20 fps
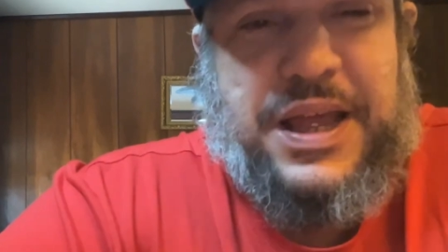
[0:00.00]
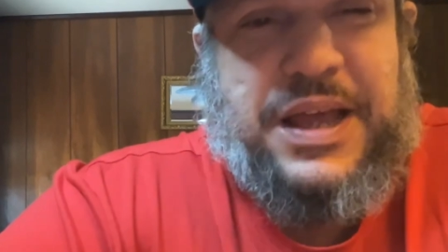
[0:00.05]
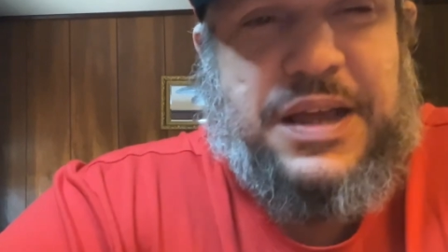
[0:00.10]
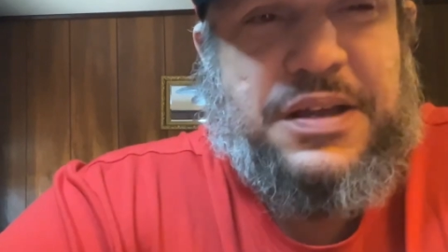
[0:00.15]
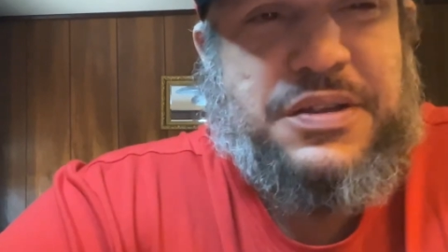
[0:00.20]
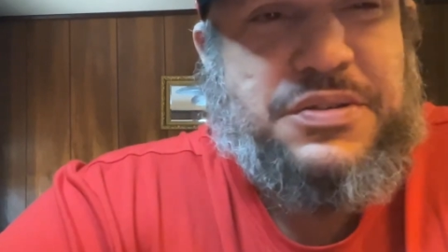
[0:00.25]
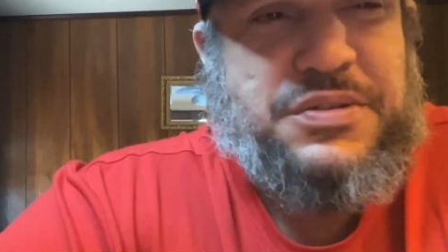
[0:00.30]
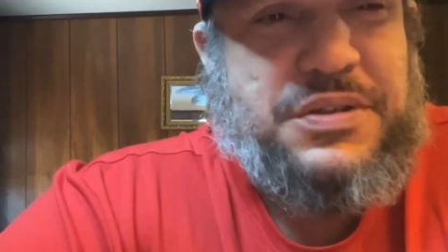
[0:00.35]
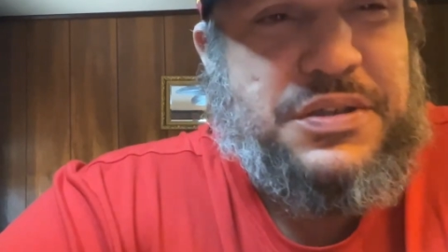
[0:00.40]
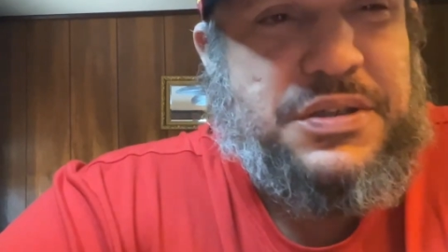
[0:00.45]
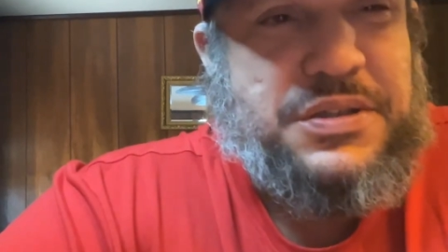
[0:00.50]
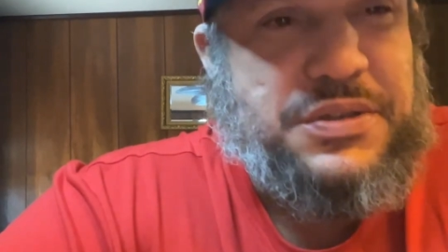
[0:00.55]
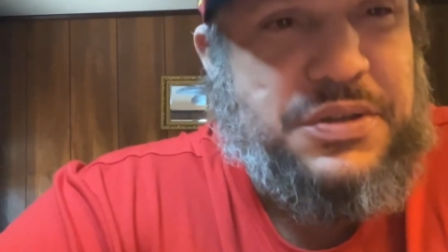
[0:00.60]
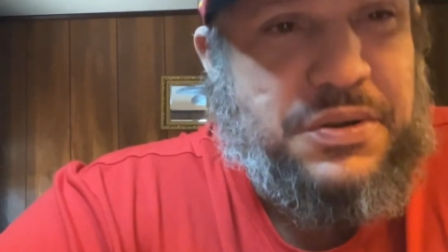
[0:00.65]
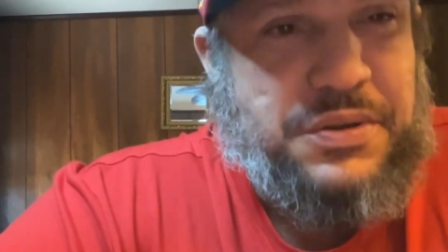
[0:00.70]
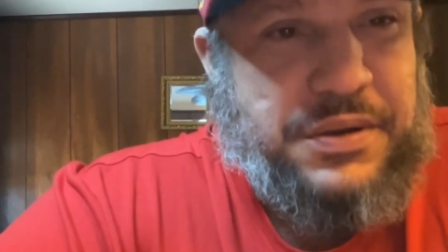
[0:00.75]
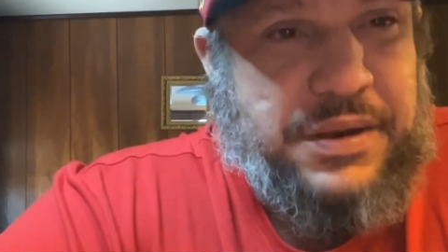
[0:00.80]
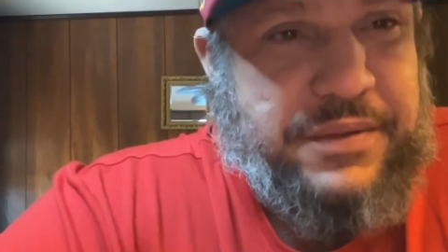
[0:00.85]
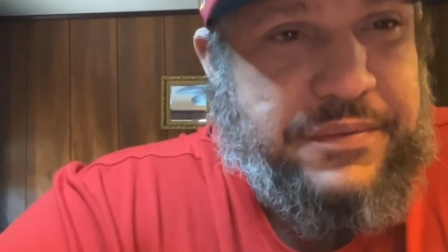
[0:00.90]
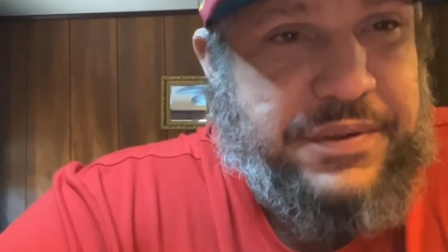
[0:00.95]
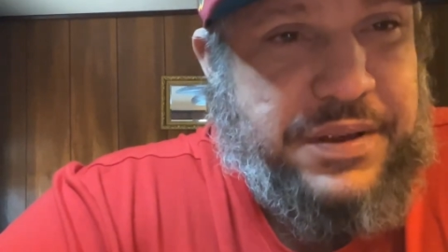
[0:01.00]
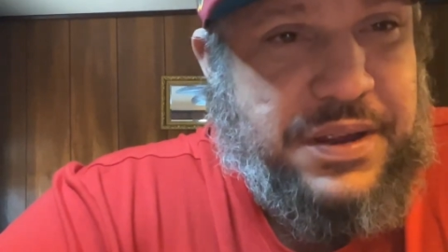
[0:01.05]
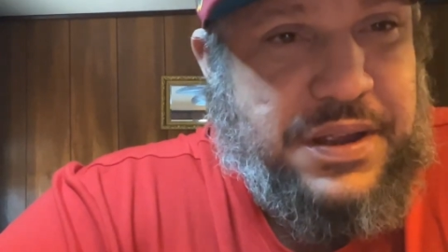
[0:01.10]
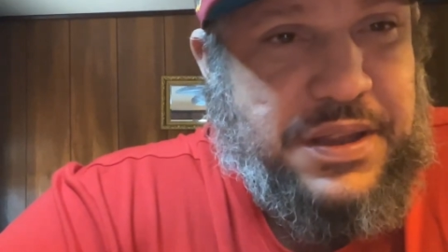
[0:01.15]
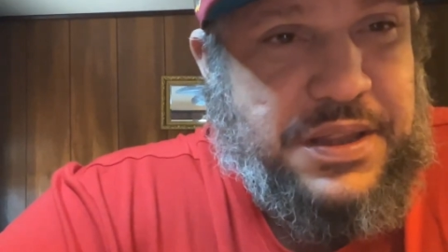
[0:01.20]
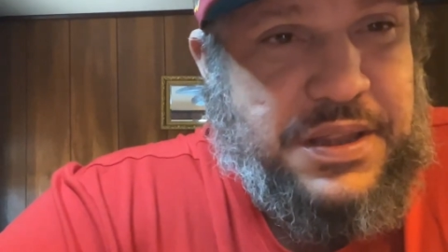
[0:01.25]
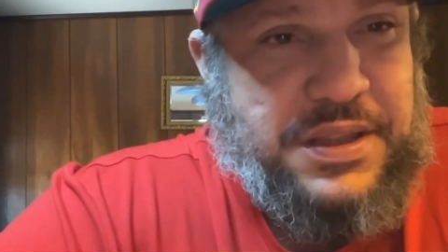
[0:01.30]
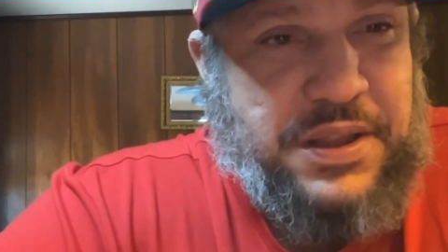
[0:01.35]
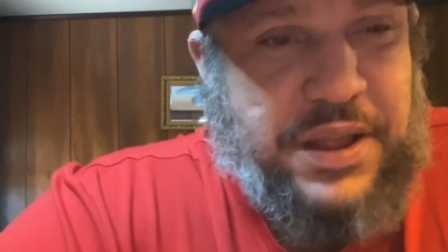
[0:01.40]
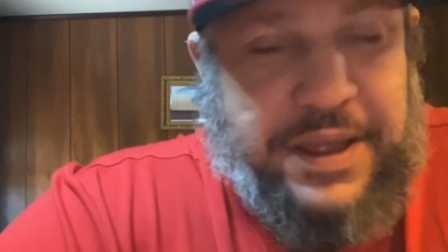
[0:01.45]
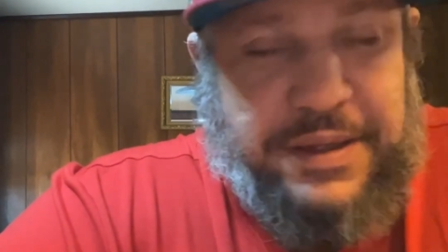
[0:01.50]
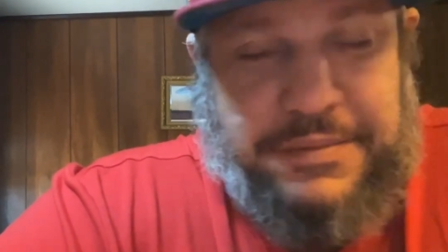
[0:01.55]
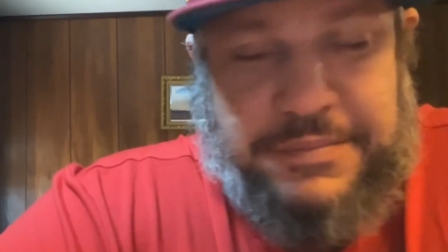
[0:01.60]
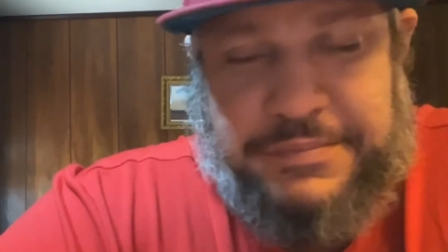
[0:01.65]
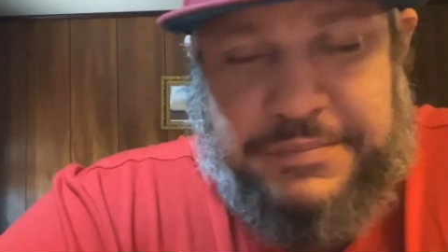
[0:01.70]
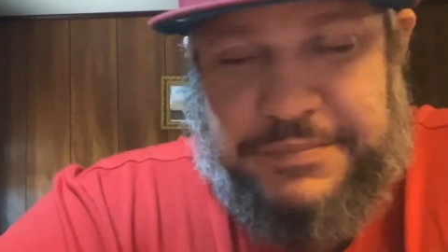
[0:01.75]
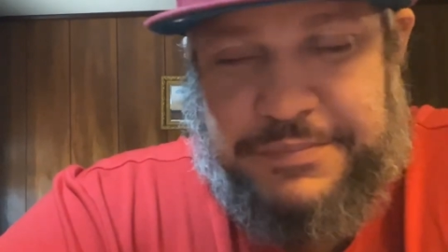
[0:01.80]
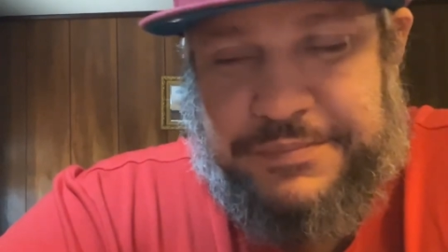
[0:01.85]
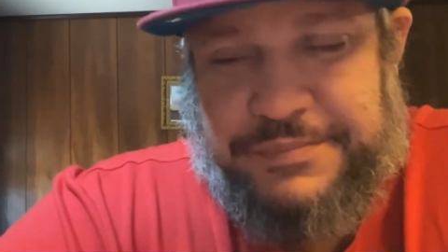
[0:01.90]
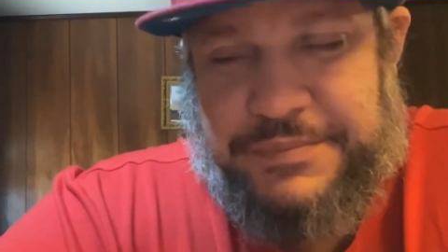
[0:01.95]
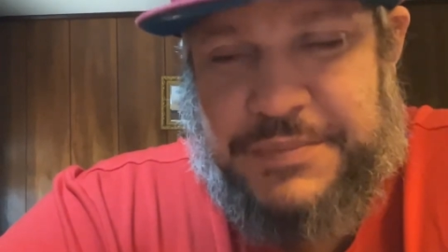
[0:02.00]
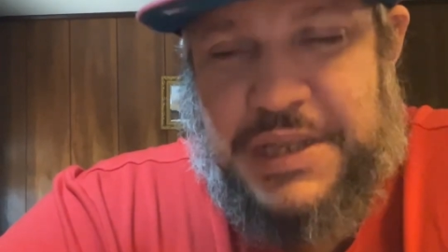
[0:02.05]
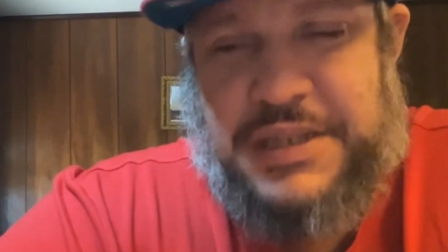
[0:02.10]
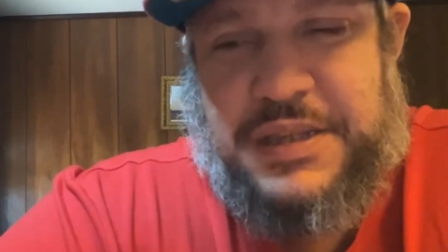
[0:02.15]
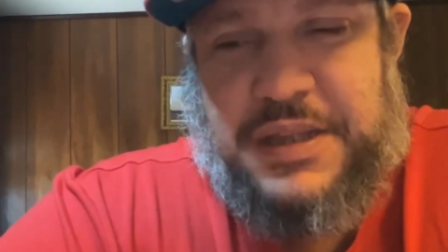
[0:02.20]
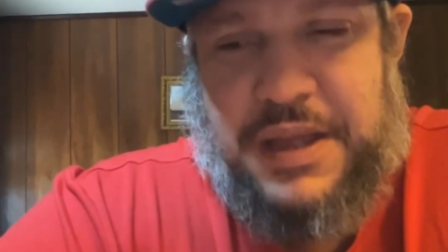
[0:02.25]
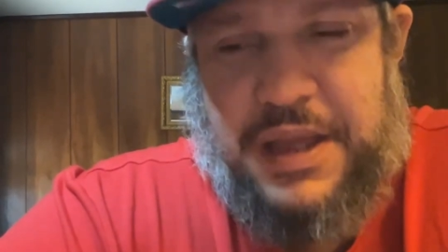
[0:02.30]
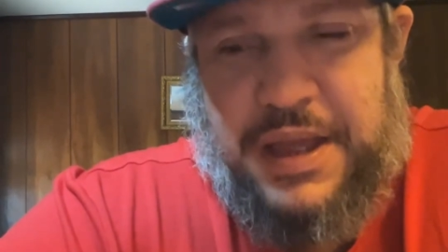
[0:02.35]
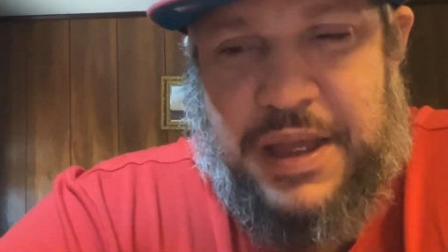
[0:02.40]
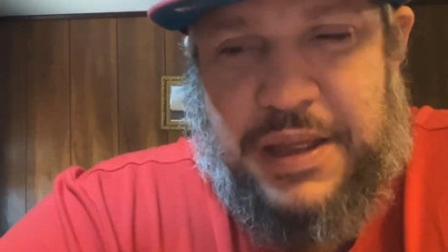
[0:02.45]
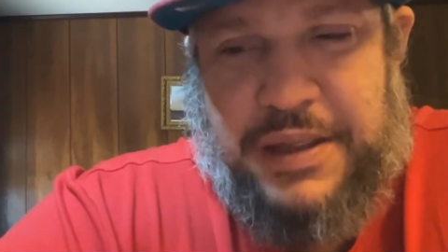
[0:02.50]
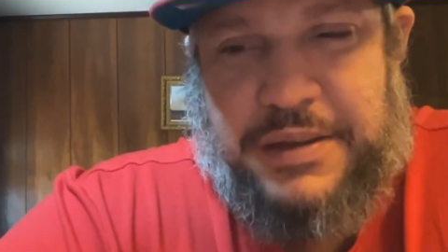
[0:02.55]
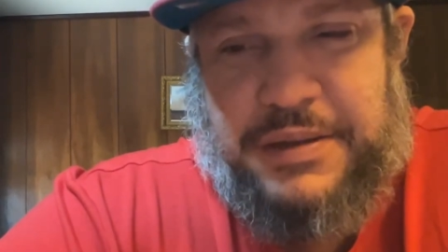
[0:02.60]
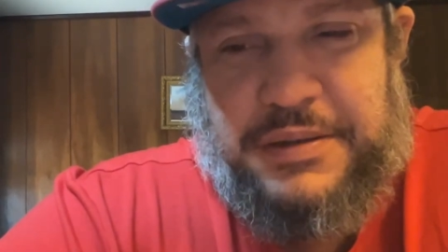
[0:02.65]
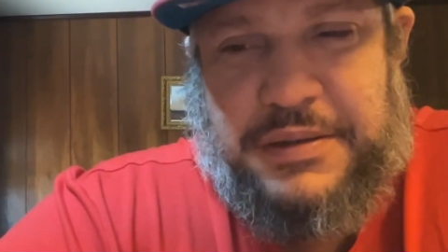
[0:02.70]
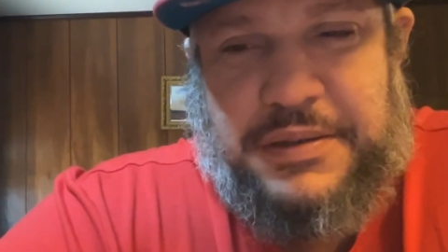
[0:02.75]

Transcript: I could drink soda every other day. It's all right.